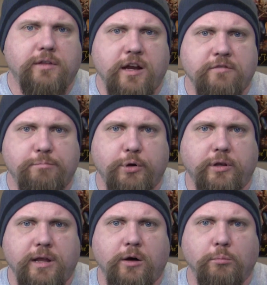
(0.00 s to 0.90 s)
that I've
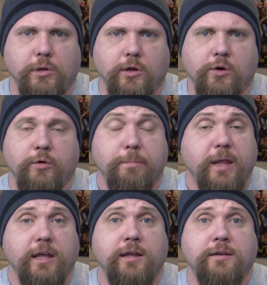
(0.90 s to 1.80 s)
put down below,
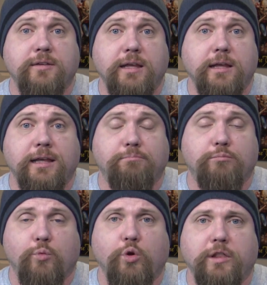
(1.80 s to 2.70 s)
and it
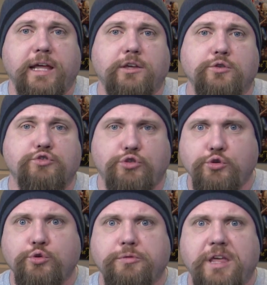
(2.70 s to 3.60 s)
will link you
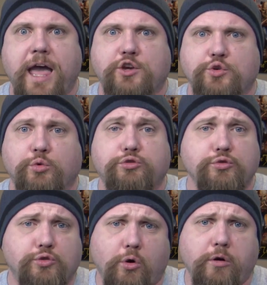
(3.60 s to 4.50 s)
to the actual
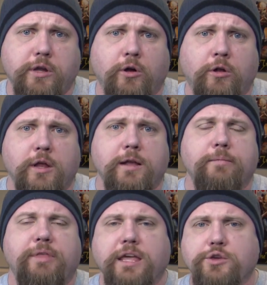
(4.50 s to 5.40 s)
tutorial
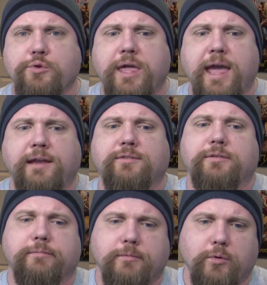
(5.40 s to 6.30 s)
that you get
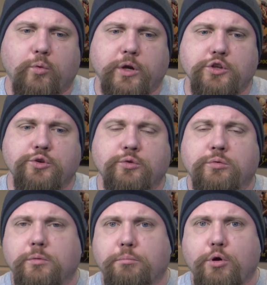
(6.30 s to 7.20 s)
when
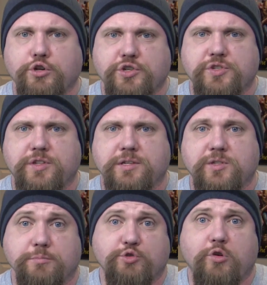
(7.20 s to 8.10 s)
you purchase this
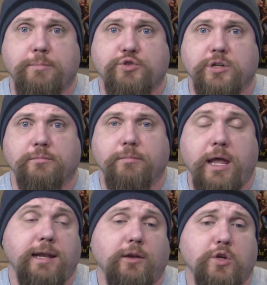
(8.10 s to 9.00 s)
subscription.
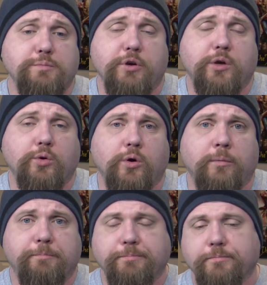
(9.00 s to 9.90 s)
And it looks pretty
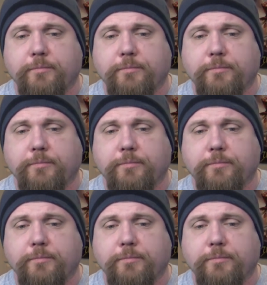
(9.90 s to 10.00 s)
cool